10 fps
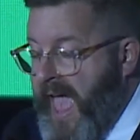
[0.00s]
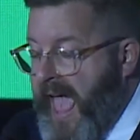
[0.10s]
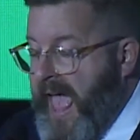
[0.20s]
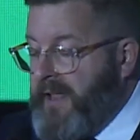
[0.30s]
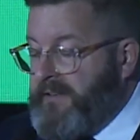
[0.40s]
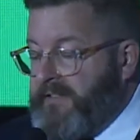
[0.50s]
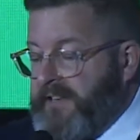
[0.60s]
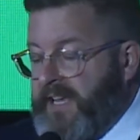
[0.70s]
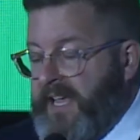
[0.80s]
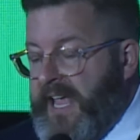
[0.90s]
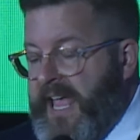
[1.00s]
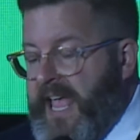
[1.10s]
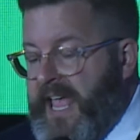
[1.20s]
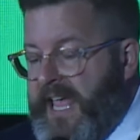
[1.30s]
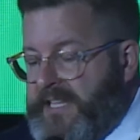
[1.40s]
And
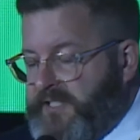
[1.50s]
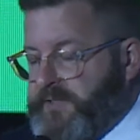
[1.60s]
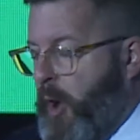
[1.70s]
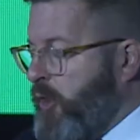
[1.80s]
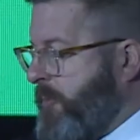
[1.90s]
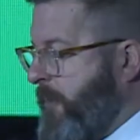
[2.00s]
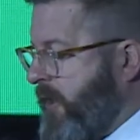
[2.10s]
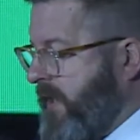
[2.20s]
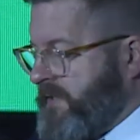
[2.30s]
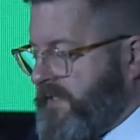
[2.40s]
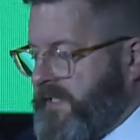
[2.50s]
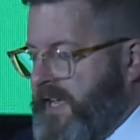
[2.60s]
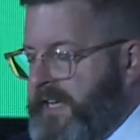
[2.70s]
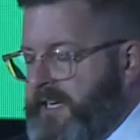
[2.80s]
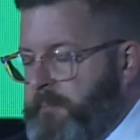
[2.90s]
in smaller markets
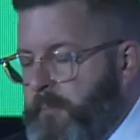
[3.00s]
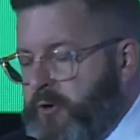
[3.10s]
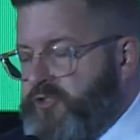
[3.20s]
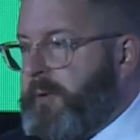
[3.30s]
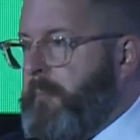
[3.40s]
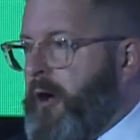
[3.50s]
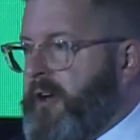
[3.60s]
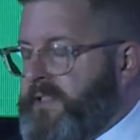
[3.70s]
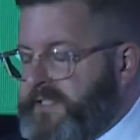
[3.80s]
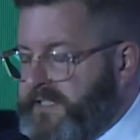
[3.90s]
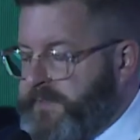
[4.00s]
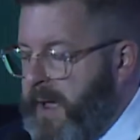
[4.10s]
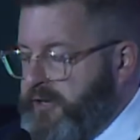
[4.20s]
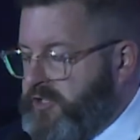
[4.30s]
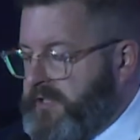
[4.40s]
and in emerging markets
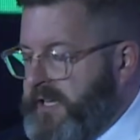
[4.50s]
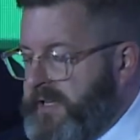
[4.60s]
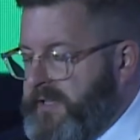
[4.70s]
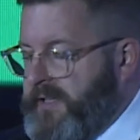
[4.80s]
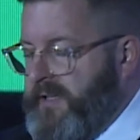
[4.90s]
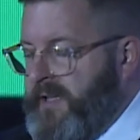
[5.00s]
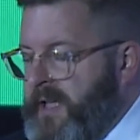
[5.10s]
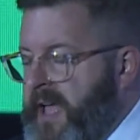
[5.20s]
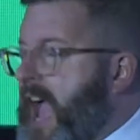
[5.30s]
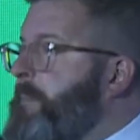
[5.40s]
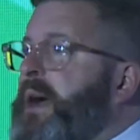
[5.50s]
especially, and by